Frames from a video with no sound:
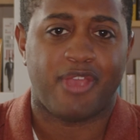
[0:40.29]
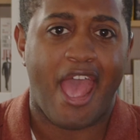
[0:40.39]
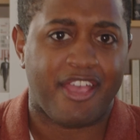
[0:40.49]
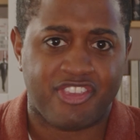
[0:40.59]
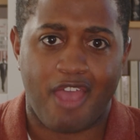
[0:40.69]

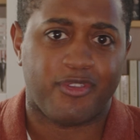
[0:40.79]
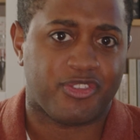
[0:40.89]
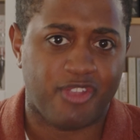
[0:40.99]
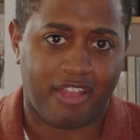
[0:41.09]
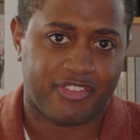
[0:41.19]
SF
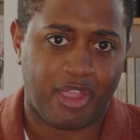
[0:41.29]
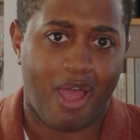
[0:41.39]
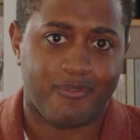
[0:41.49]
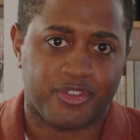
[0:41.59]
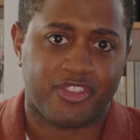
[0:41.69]
is not the
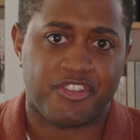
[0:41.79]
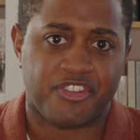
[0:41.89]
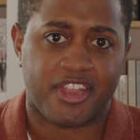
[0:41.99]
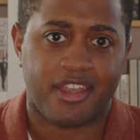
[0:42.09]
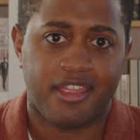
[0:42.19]

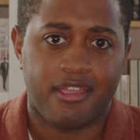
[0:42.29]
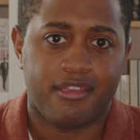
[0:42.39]
conversation.